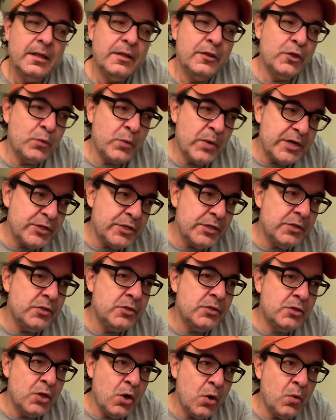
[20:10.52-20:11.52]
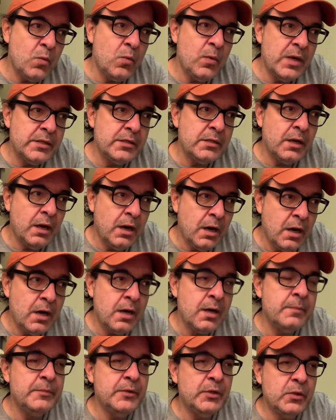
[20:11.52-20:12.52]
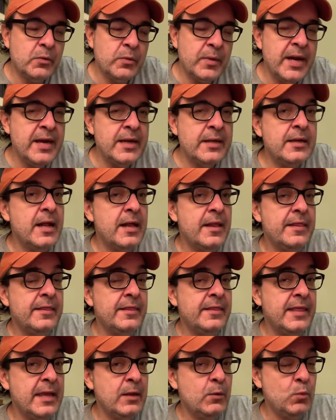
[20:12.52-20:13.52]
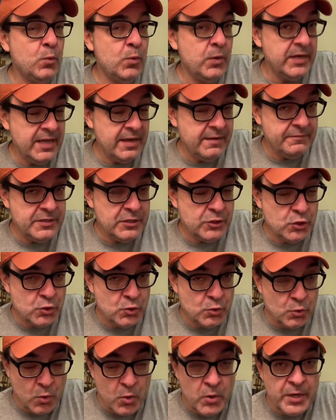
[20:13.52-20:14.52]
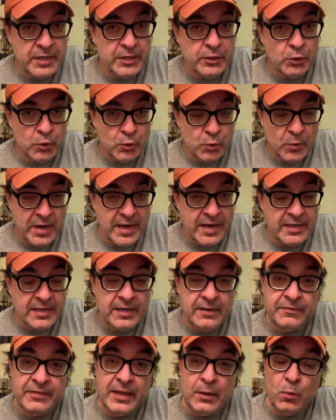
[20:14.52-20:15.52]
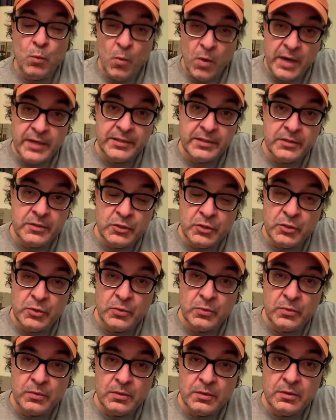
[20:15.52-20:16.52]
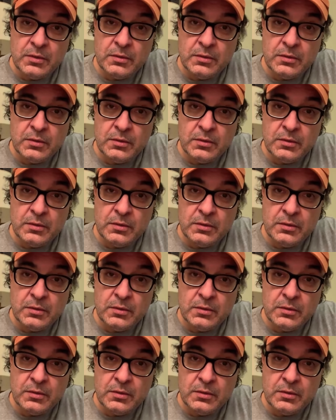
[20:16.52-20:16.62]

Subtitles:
The Russians don't want to harm Ukraine. They would have destroyed Ukraine if they wanted to.